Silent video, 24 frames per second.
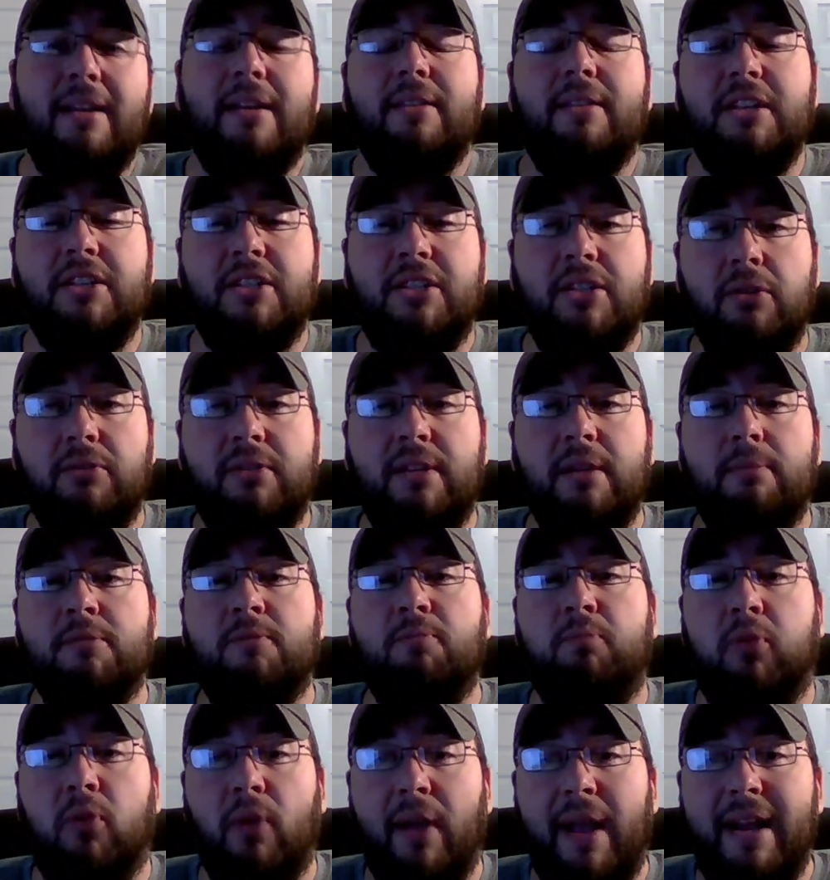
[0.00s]
These two teams
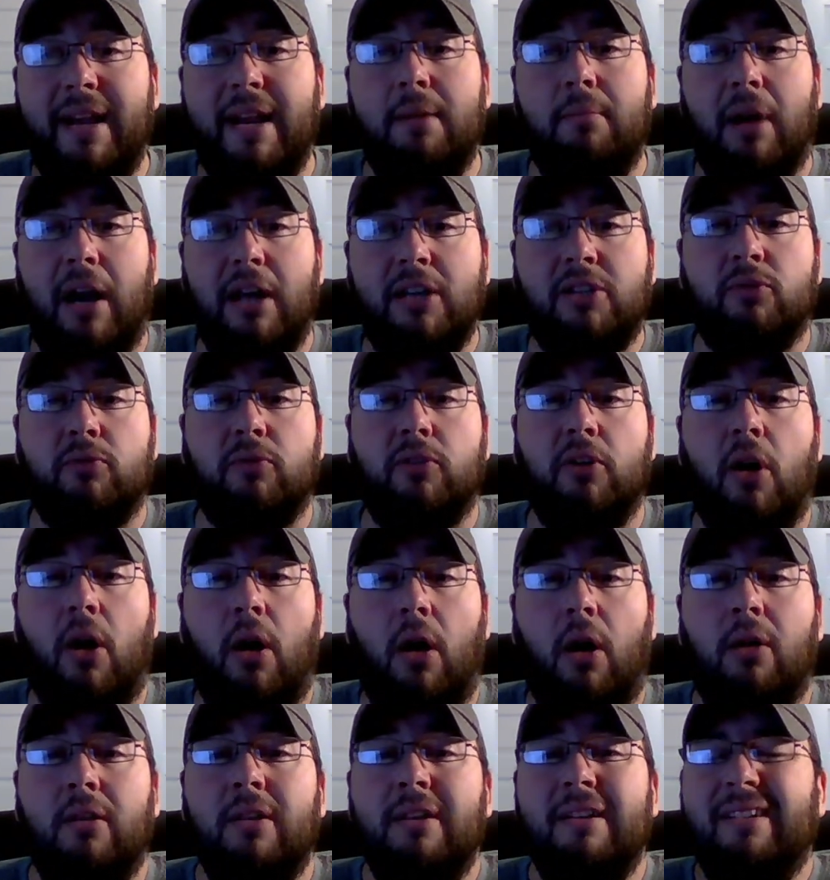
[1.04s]
played in
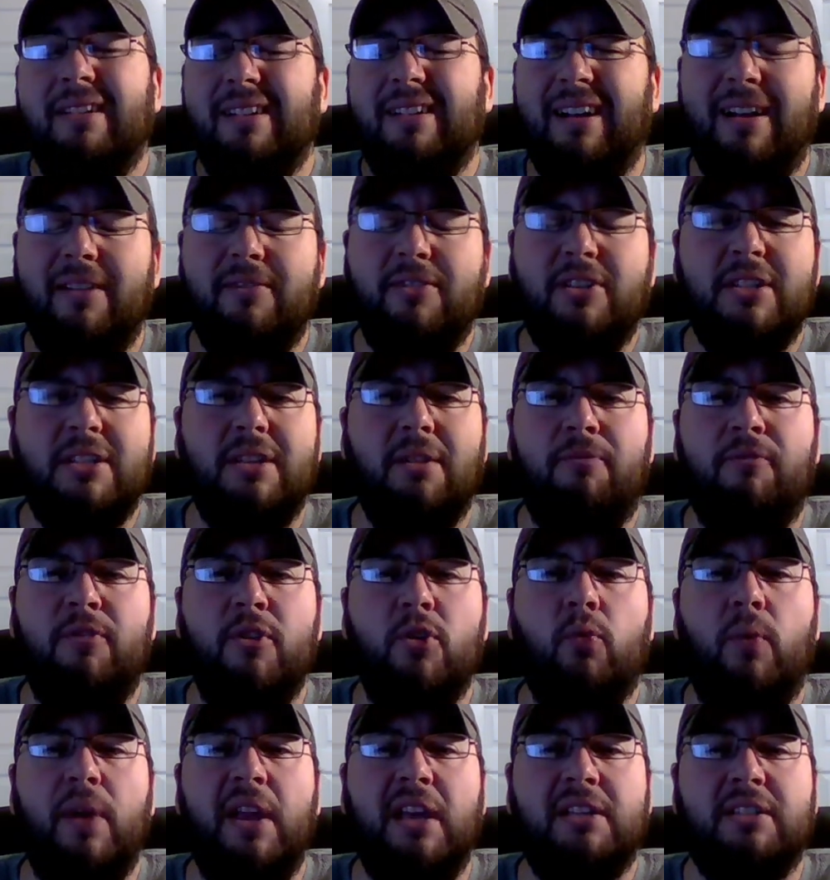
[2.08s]
Montreal uh, just a few
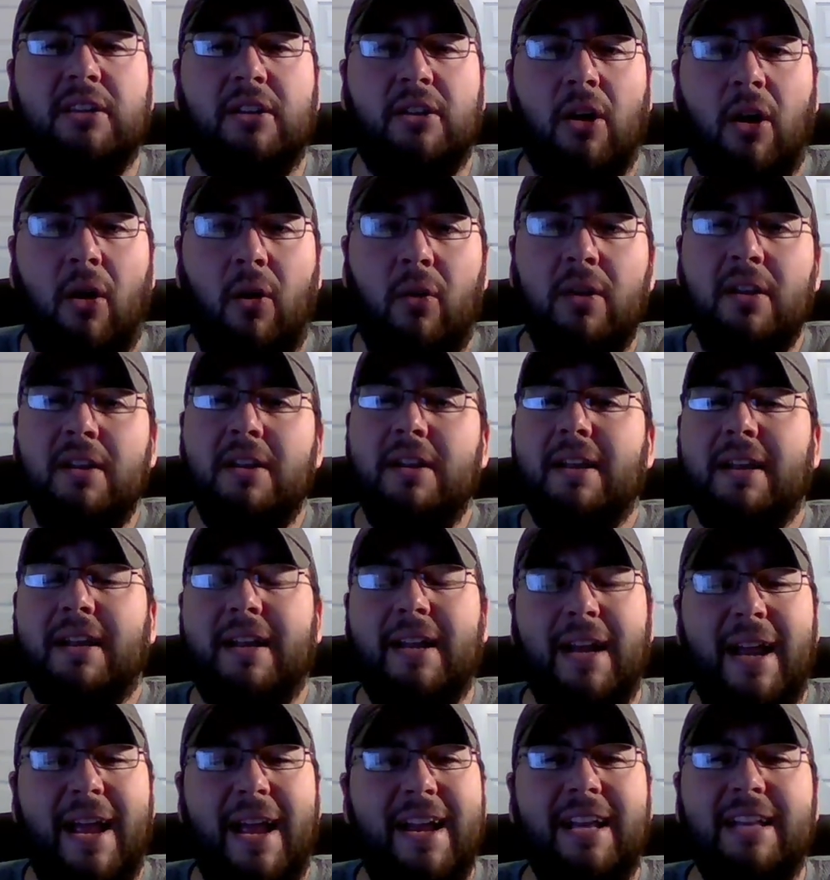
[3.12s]
weeks ago.
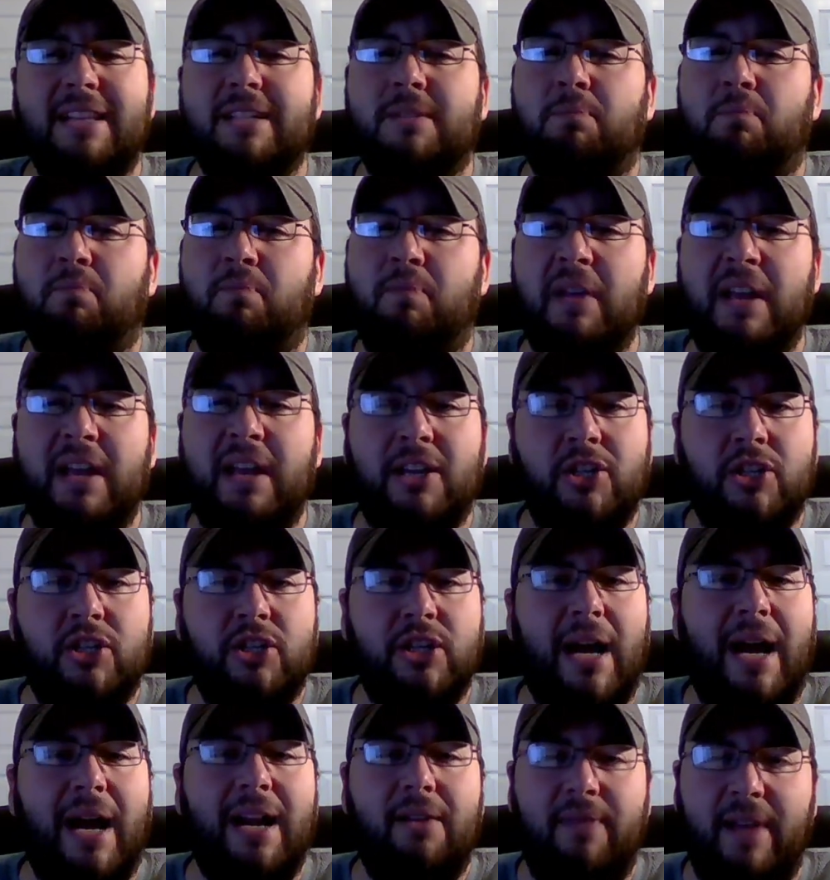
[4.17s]
Canadiens big
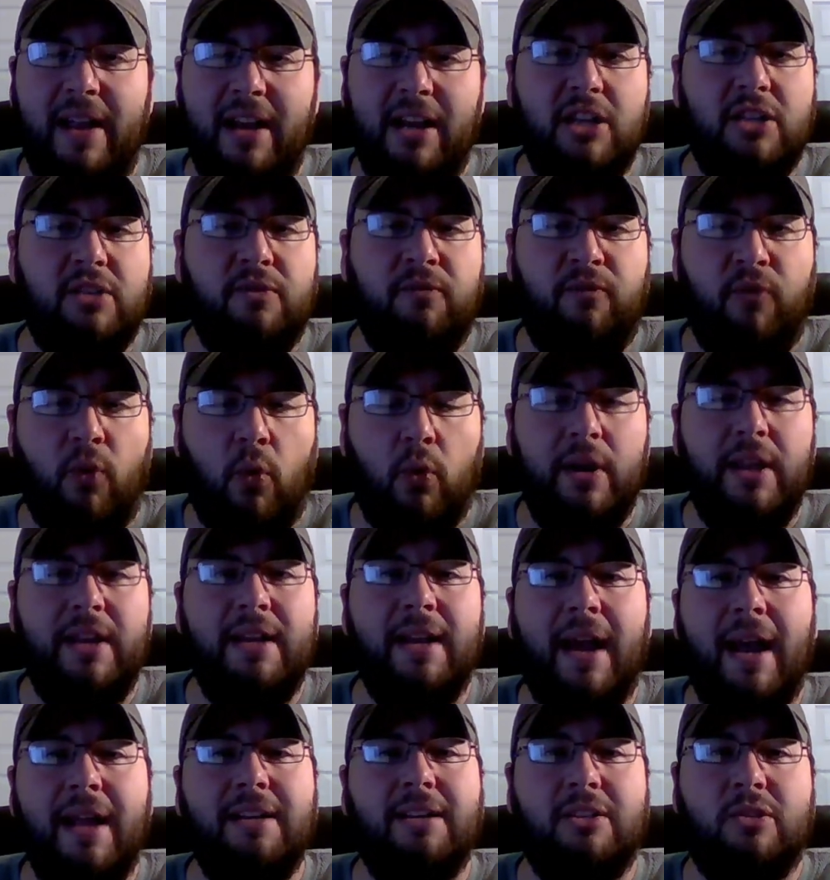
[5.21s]
shot advantage
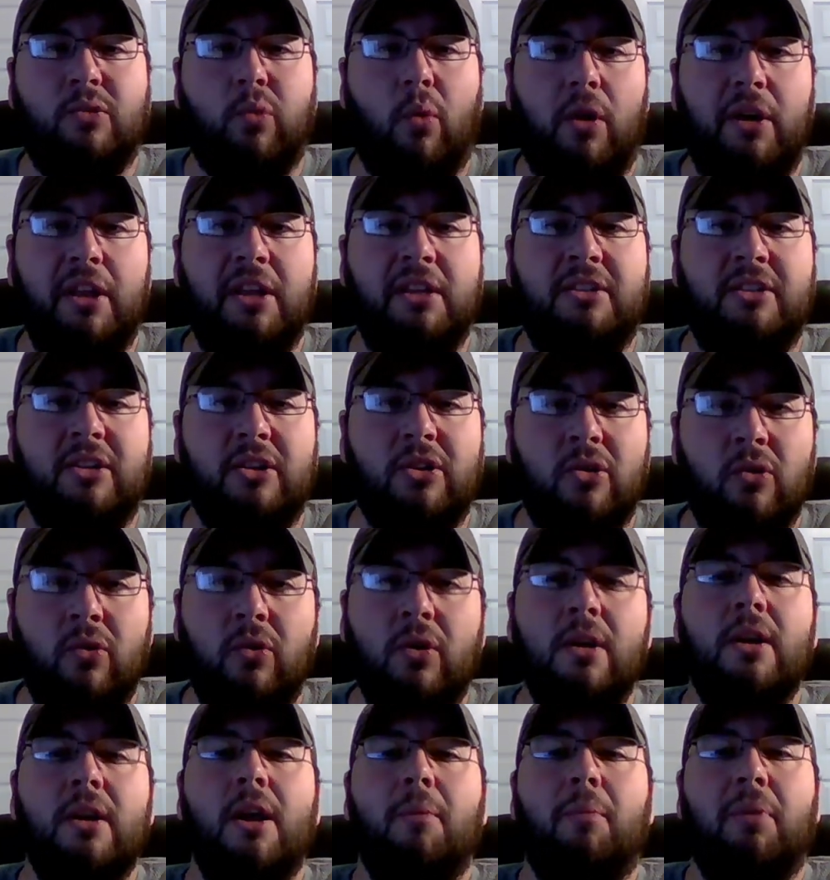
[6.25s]
49 to 22
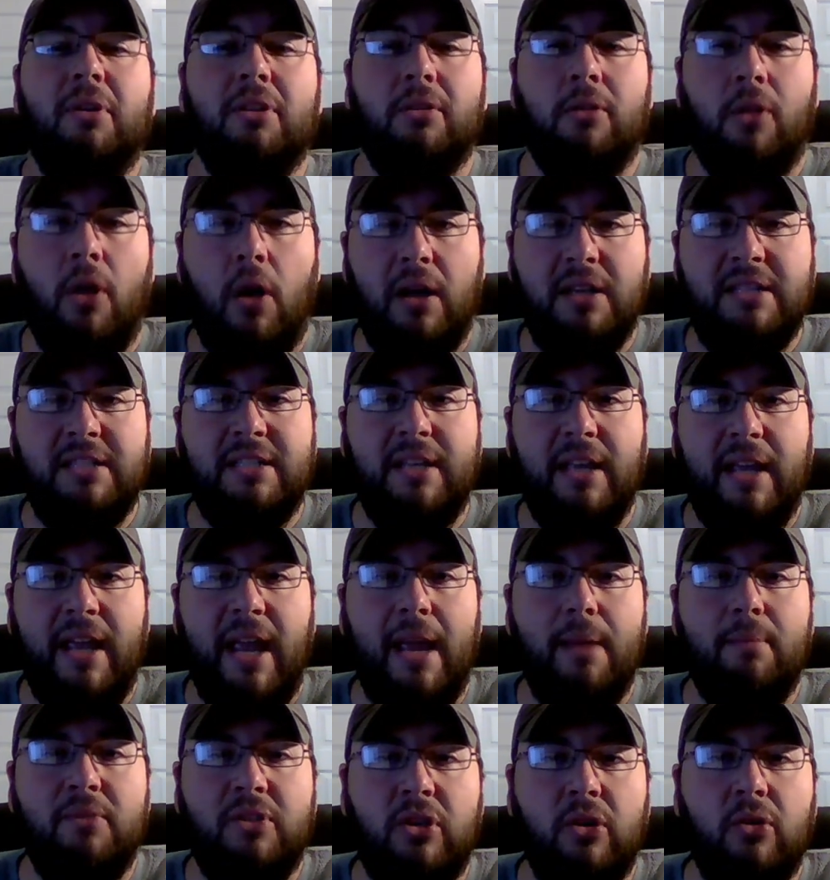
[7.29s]
but lost the
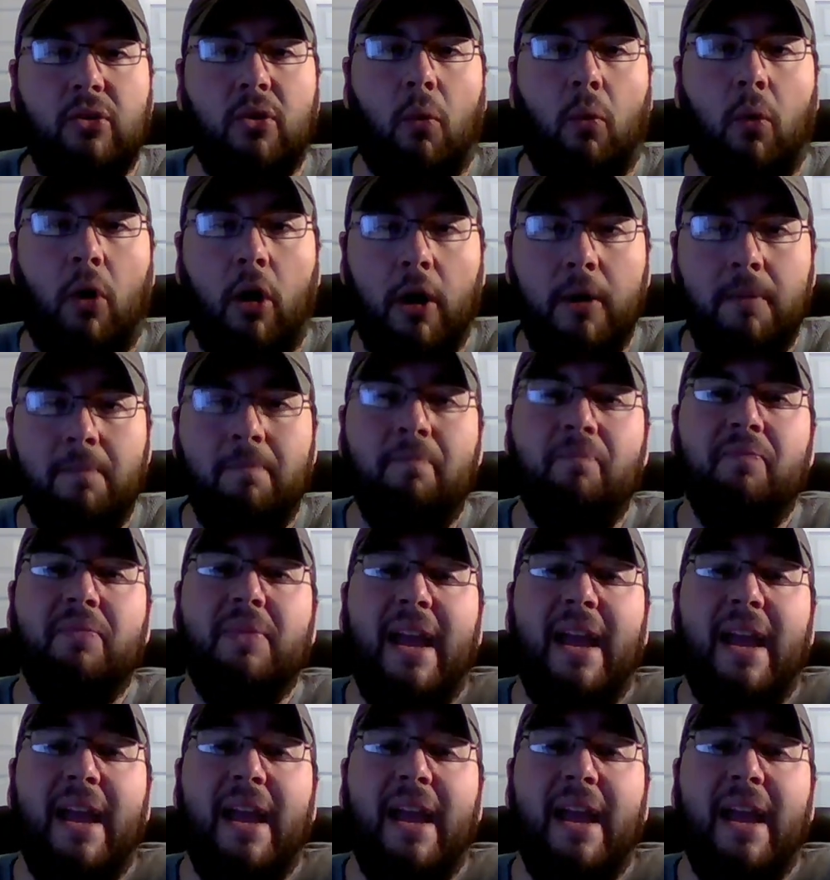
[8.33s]
game two to one.